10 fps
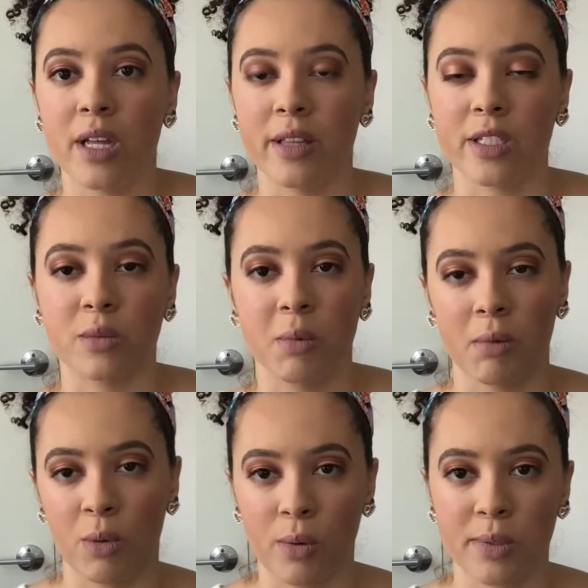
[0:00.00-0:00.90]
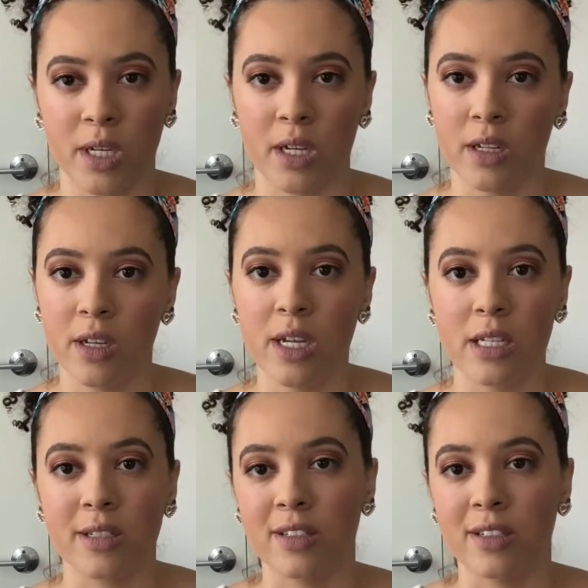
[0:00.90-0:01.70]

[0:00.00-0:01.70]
and that's gonna be my website. It's